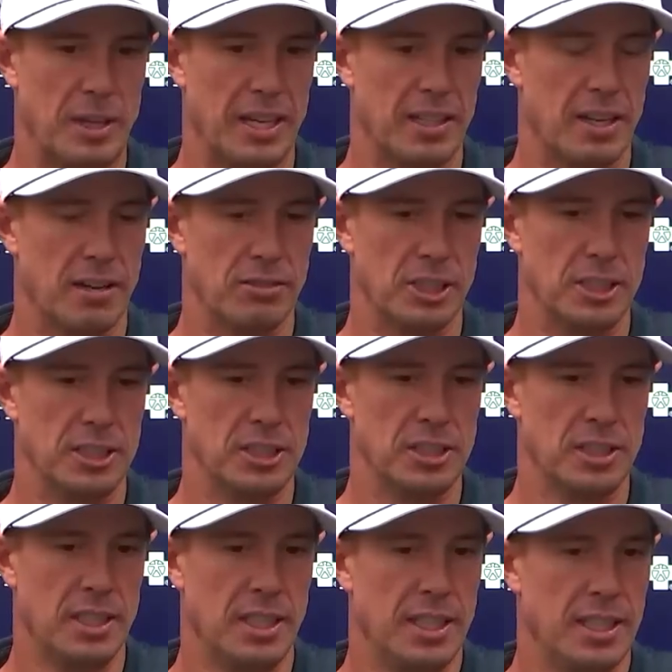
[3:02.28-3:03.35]
man coverage.
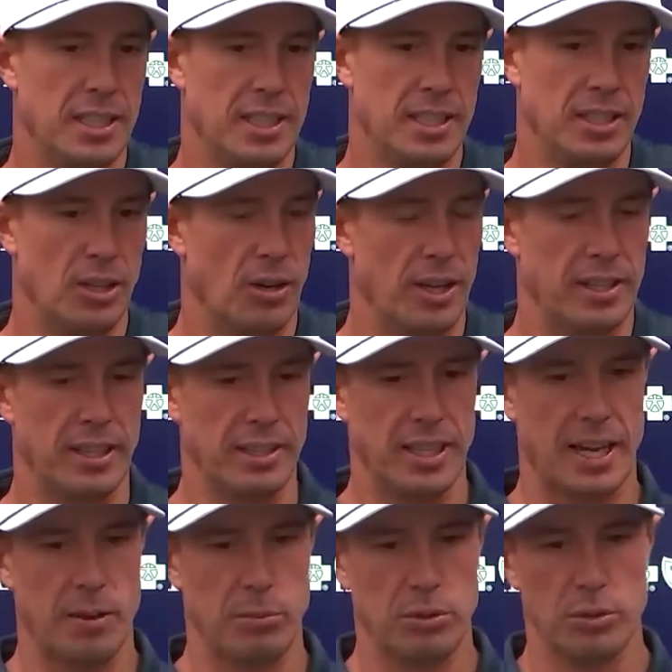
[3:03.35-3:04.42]
You know, I think
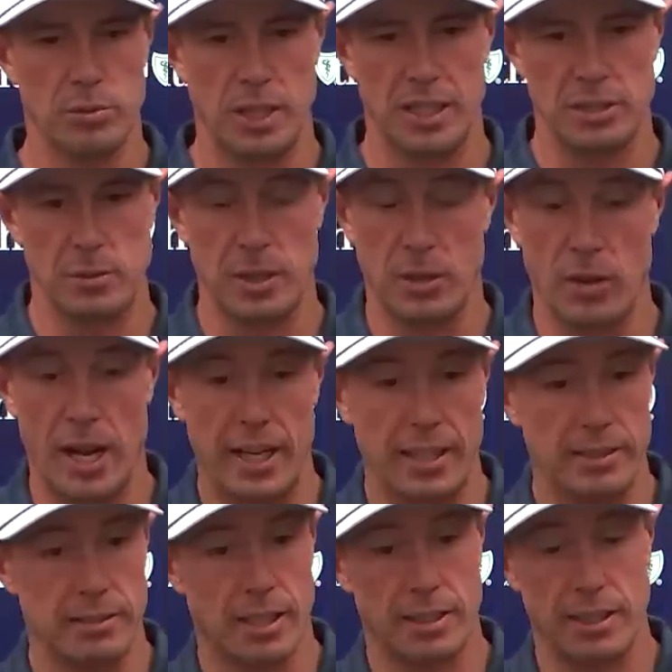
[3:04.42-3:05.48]
that improvement has been great.
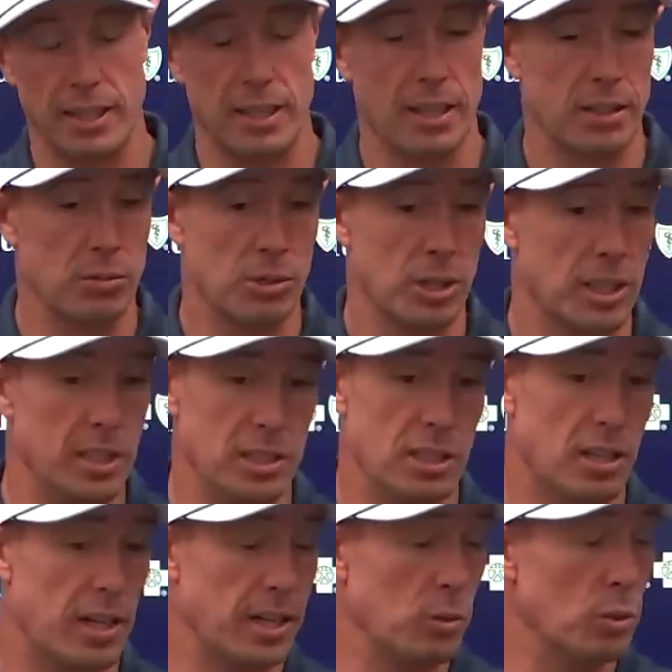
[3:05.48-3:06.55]
I think another rookie,
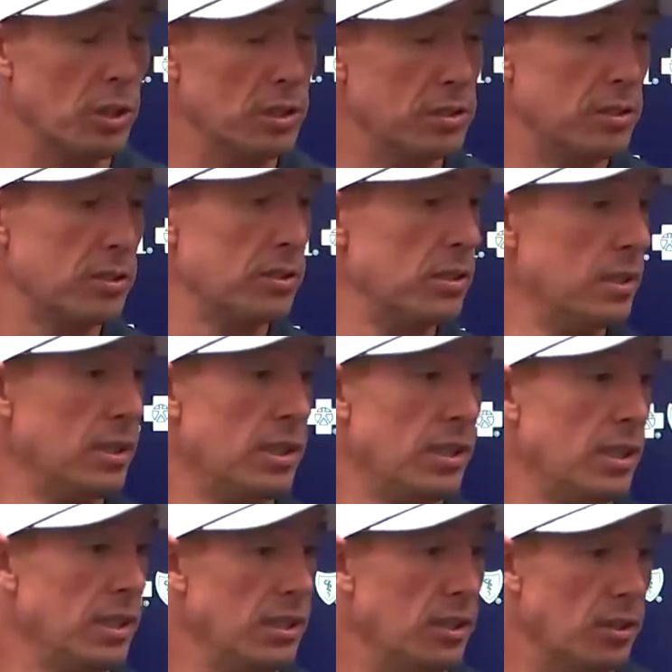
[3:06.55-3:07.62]
Jelani Woods,
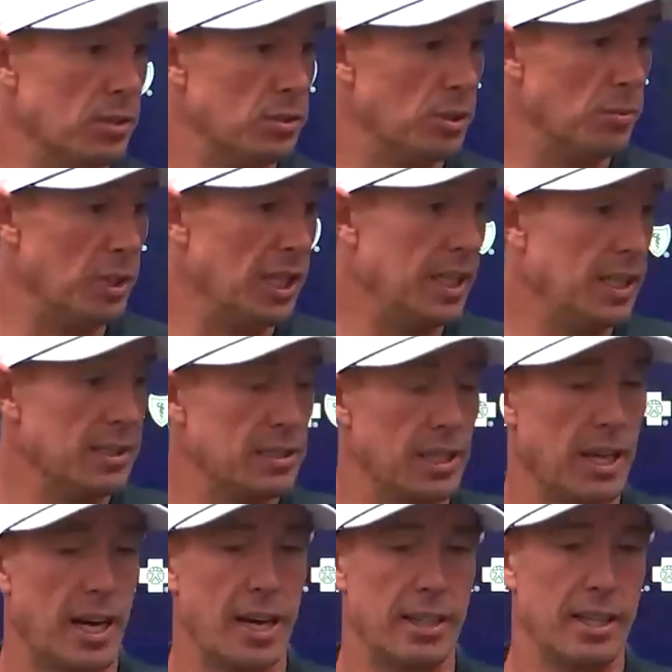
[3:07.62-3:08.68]
you know, to me is a
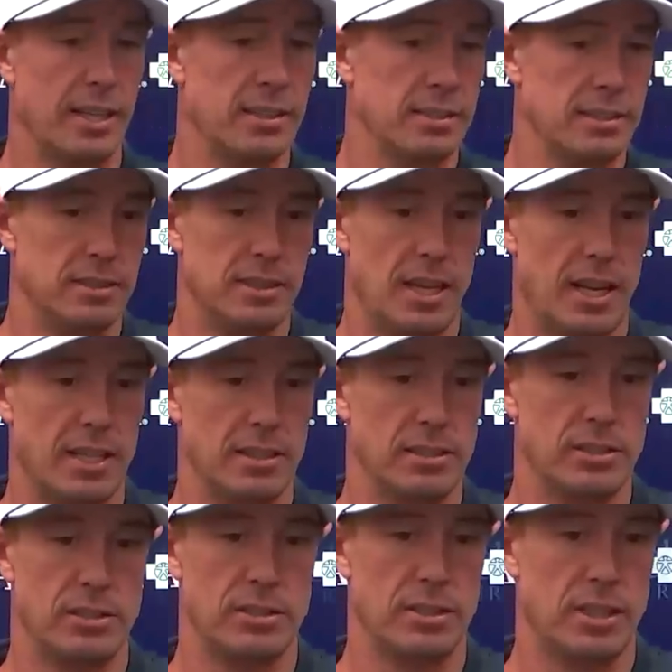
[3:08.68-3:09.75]
guy that
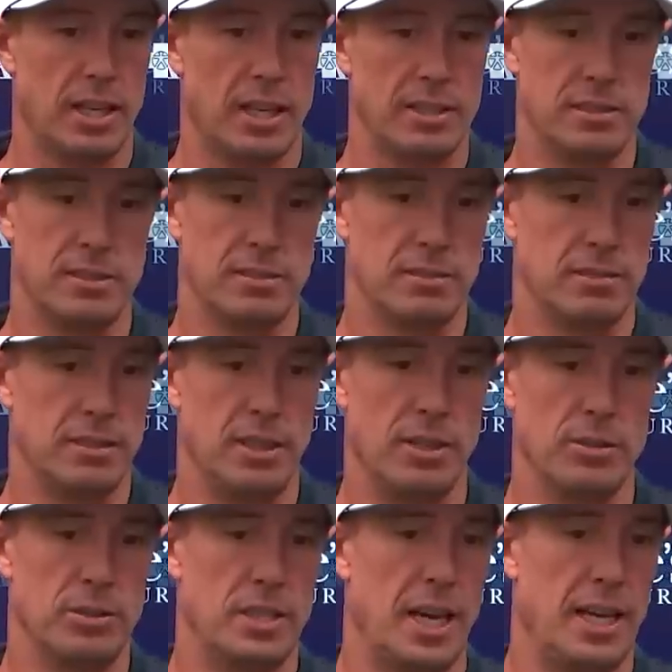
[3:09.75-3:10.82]
has, has, you
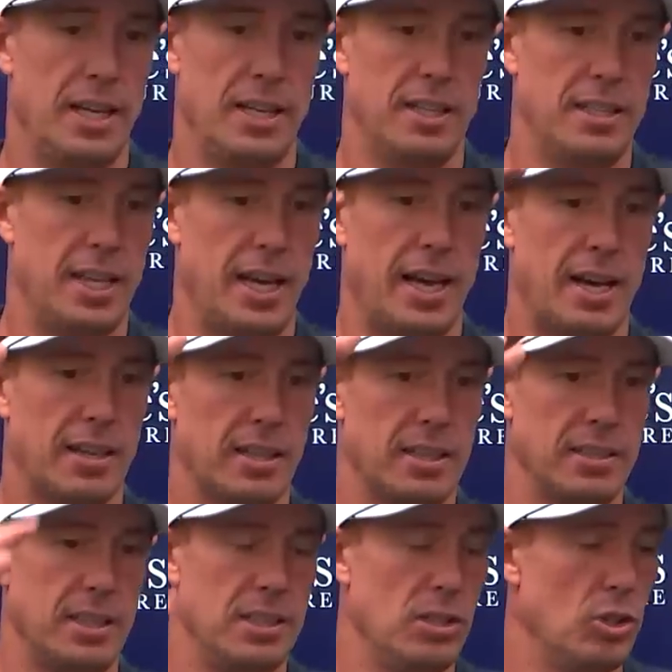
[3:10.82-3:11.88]
know, day in and day out
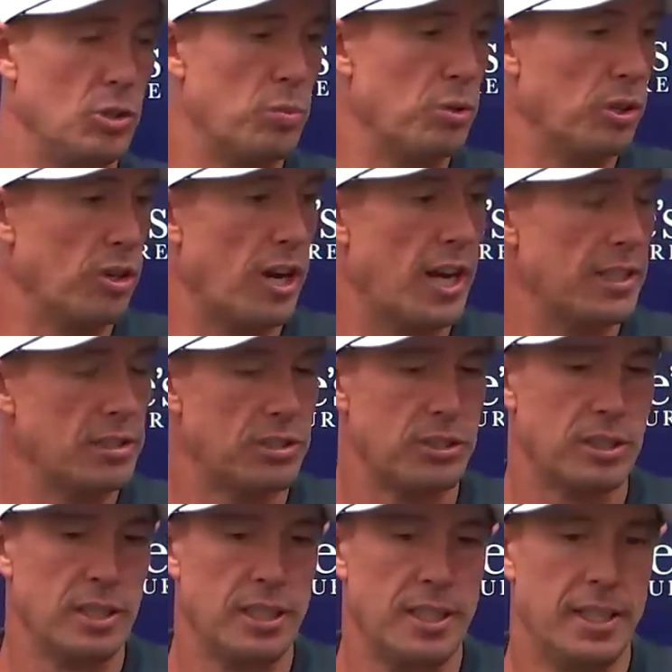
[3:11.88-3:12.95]
continued to progress.
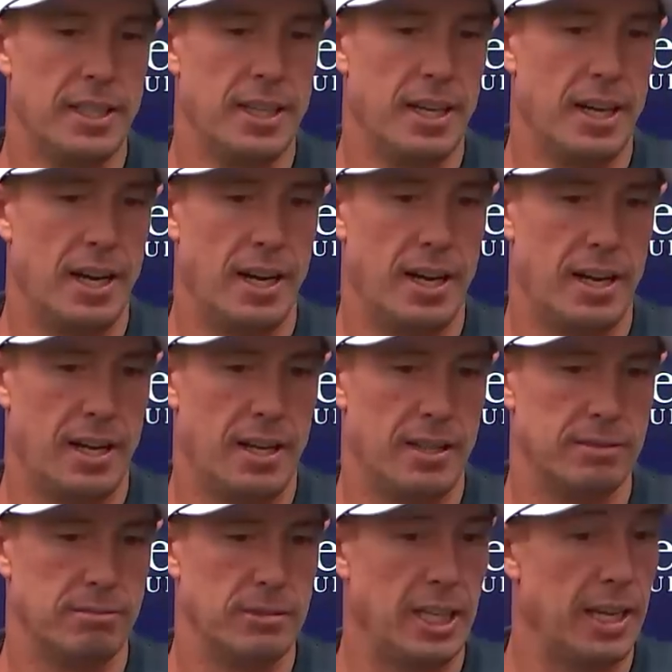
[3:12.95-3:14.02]

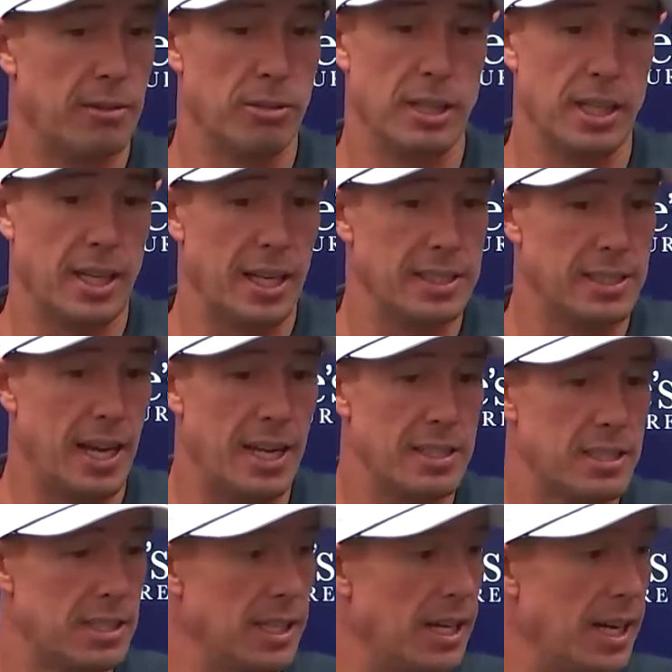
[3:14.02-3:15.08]
Um, he had a really nice
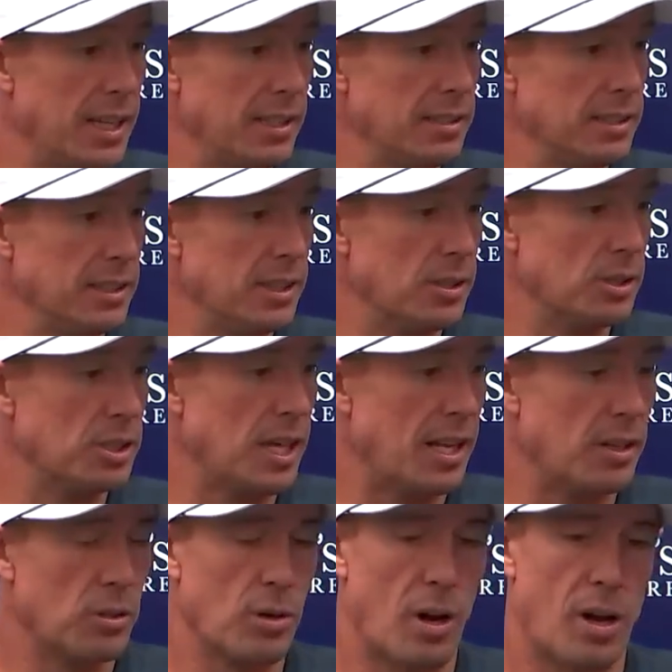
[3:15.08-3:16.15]
catch tonight, you know,
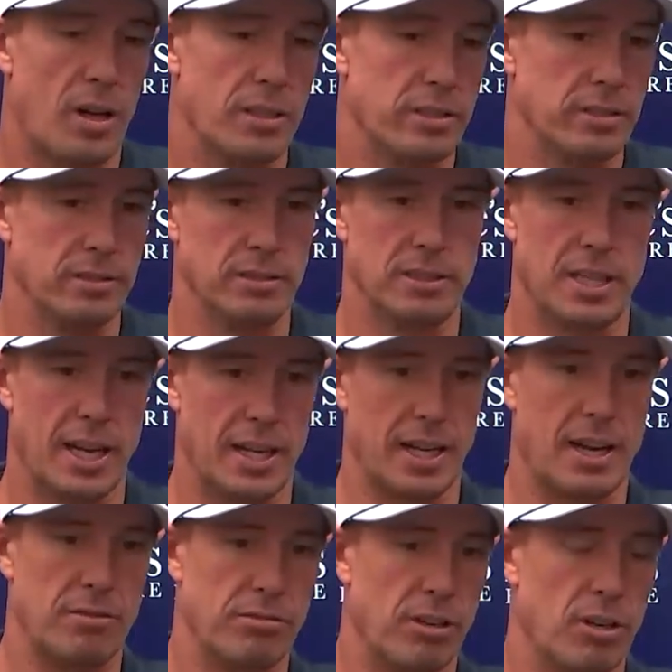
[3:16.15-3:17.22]
shallow cross and kind of
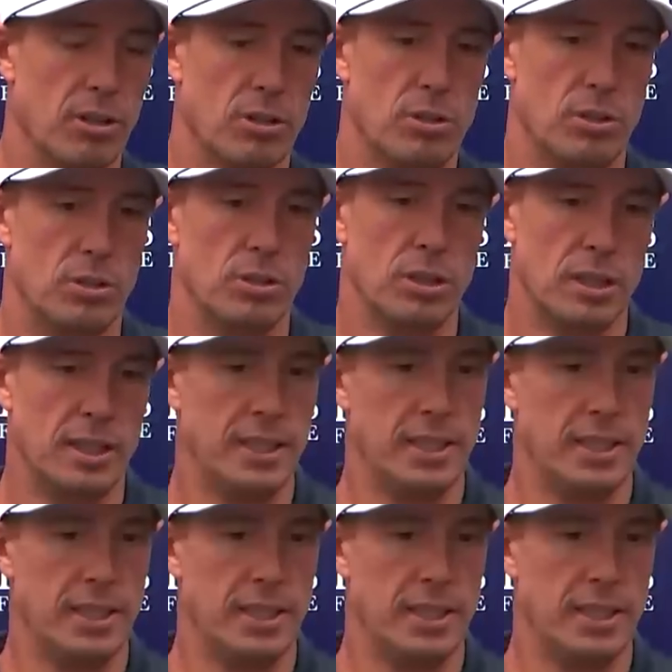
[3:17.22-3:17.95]
got vertical.